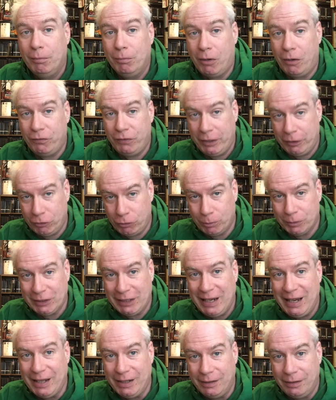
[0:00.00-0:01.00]
Moll Flanders was
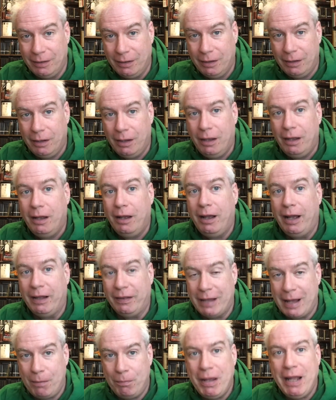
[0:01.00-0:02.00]
a hit
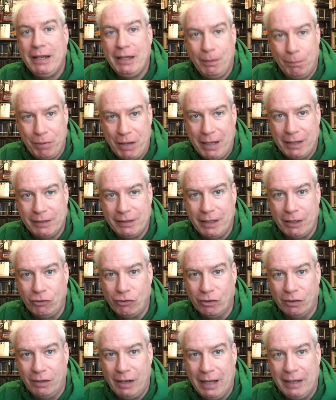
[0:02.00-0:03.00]
and that made him pay
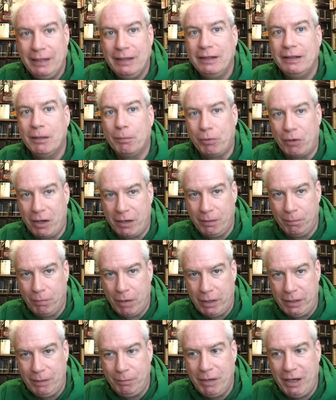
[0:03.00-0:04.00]
attention. Anything that brought him
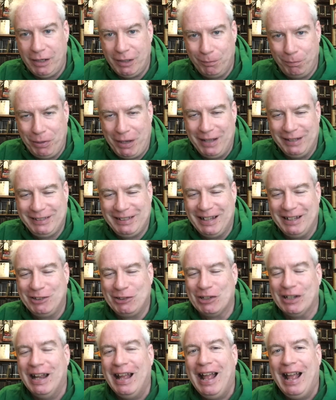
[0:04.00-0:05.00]
money made him pay
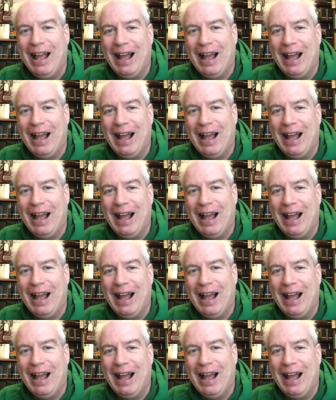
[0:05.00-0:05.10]
attention.